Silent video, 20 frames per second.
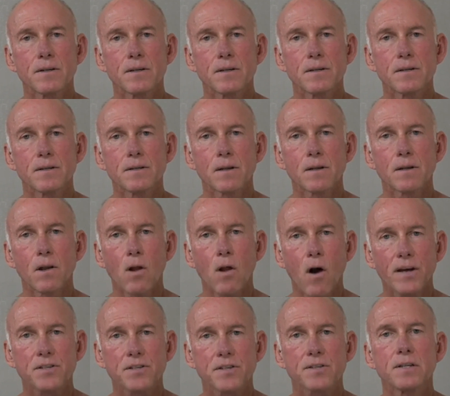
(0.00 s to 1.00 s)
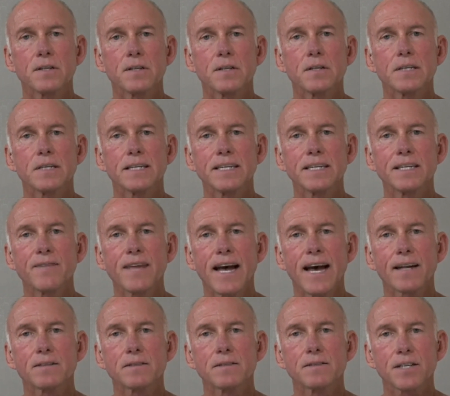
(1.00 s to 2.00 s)
lost in
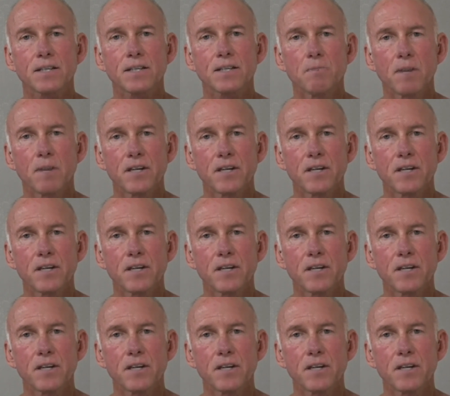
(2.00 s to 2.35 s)
that 6